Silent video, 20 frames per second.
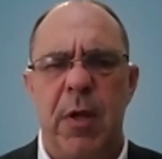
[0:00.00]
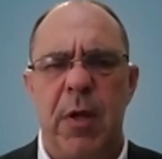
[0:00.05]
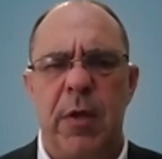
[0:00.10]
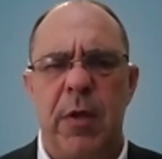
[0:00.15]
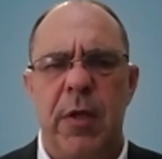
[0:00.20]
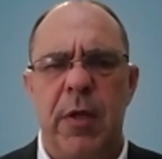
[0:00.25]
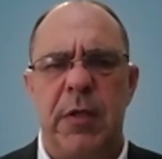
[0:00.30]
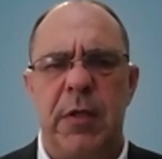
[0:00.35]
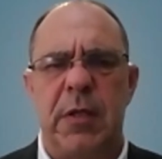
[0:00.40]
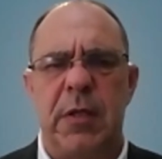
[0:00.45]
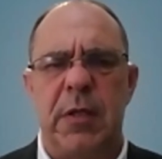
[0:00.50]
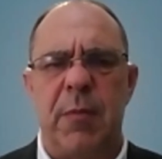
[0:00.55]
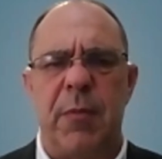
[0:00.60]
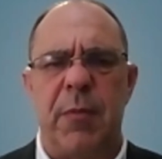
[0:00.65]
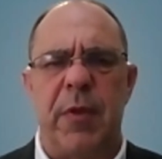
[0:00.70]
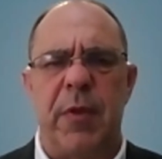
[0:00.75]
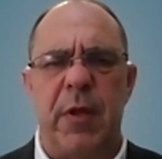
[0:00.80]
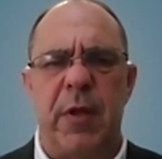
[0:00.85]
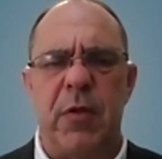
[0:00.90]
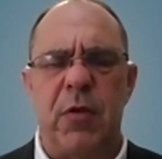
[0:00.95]
This is
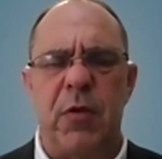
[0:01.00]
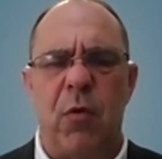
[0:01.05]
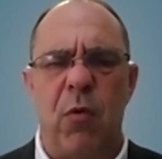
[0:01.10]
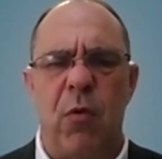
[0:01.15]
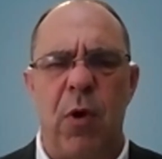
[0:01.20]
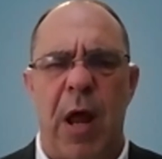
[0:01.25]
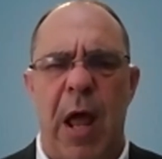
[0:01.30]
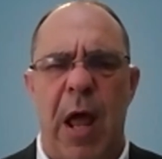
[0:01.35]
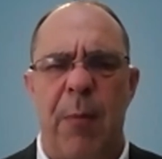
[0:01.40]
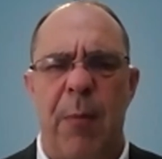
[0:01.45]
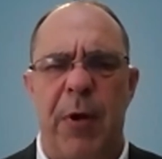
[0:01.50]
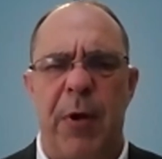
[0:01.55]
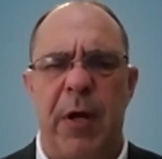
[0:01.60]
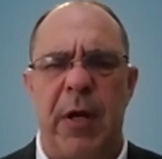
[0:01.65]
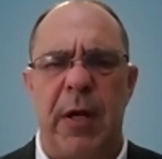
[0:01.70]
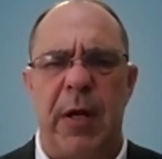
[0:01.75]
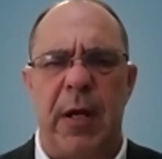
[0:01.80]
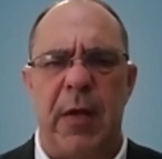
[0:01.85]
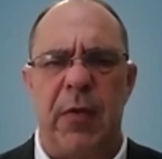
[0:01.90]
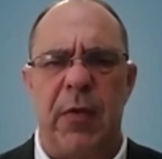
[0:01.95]
something that's all
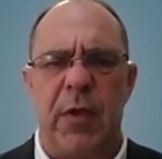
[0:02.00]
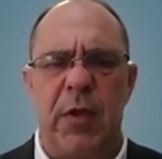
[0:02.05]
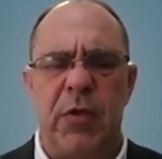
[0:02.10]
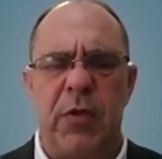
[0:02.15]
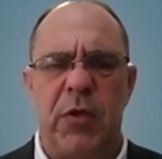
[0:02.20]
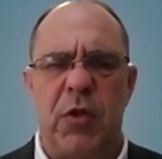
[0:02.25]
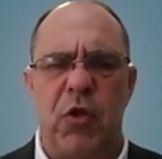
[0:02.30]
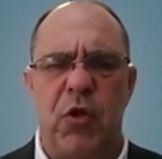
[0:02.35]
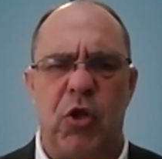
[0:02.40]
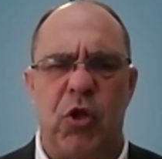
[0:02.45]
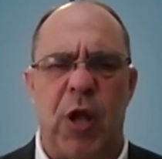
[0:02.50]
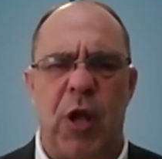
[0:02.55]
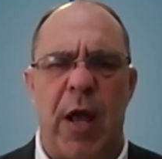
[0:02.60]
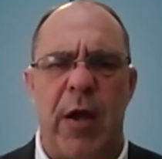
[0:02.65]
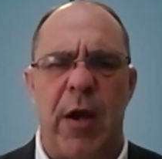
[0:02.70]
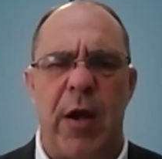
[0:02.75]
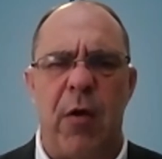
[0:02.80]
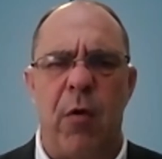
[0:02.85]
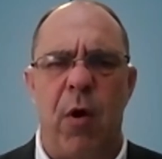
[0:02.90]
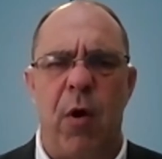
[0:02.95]
happening in this
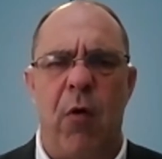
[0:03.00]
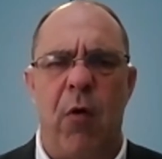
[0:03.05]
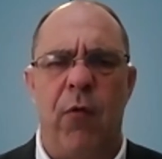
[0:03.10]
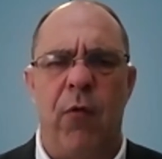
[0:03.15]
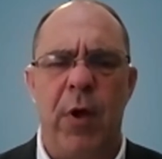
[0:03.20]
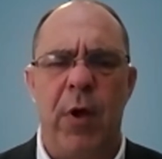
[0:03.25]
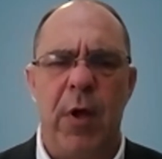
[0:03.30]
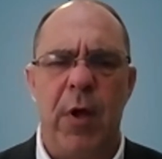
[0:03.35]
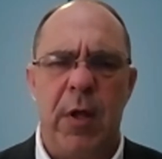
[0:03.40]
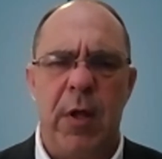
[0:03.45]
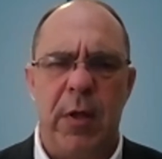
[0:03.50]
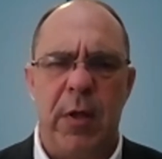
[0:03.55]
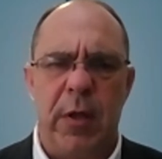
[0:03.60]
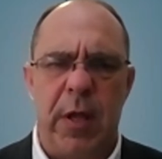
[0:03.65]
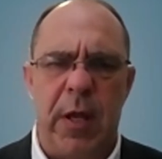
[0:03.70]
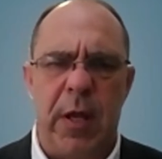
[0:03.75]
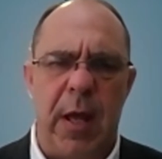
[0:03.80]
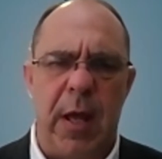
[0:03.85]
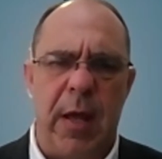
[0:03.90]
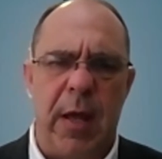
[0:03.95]
shadow of
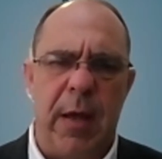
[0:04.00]
the